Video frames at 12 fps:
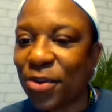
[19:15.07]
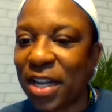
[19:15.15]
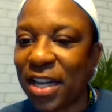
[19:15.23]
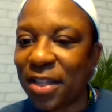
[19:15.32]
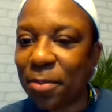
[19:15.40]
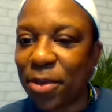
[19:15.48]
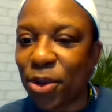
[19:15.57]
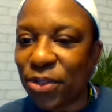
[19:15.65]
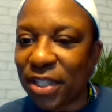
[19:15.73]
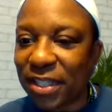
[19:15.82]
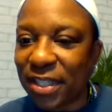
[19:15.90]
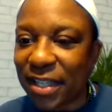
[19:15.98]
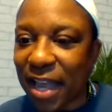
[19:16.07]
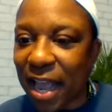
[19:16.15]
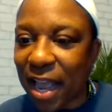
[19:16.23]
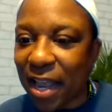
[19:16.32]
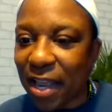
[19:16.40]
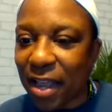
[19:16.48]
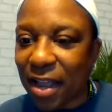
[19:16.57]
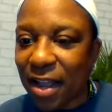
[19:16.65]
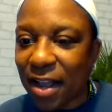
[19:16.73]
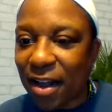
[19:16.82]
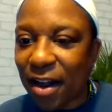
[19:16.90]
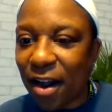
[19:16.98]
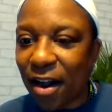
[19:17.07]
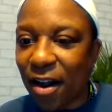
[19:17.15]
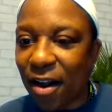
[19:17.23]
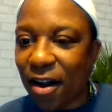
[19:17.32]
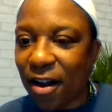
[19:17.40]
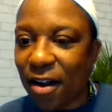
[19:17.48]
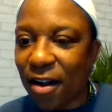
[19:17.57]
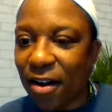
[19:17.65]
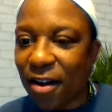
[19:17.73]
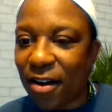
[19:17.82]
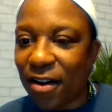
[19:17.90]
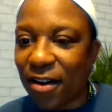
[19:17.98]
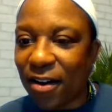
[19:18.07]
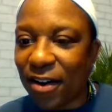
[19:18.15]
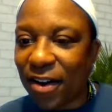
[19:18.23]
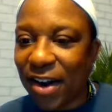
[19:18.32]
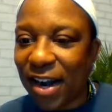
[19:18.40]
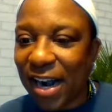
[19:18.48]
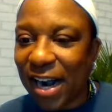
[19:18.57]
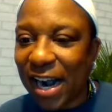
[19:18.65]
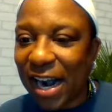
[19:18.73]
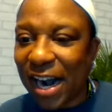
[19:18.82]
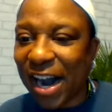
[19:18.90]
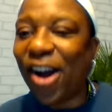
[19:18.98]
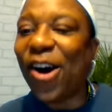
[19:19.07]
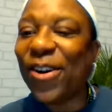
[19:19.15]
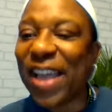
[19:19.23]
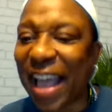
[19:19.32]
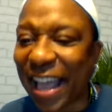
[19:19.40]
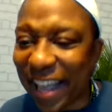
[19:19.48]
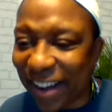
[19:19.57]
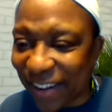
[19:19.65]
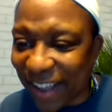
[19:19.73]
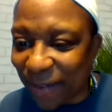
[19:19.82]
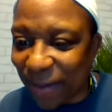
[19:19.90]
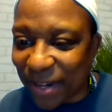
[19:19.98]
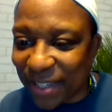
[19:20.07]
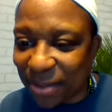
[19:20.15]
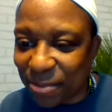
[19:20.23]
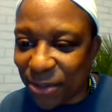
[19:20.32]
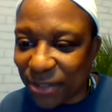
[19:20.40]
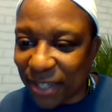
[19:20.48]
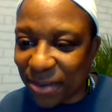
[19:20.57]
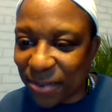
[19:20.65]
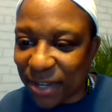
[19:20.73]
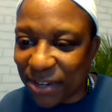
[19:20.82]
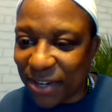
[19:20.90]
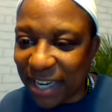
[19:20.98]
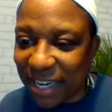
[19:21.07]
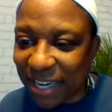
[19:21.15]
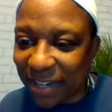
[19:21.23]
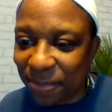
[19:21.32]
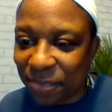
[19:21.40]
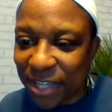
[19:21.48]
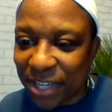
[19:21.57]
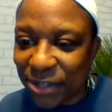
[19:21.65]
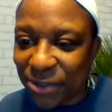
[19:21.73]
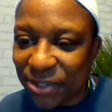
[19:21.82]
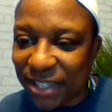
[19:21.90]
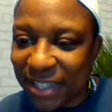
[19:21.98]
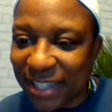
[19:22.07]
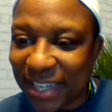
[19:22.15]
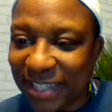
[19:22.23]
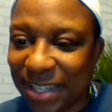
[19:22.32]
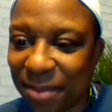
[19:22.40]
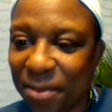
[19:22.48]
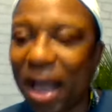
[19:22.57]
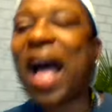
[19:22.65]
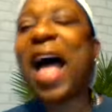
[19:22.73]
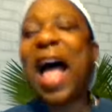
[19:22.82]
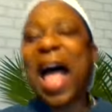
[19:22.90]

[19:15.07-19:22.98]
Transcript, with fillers: Ah, you needed the music today. Oh, okay, okay. Where's the music when you need it? You just said something.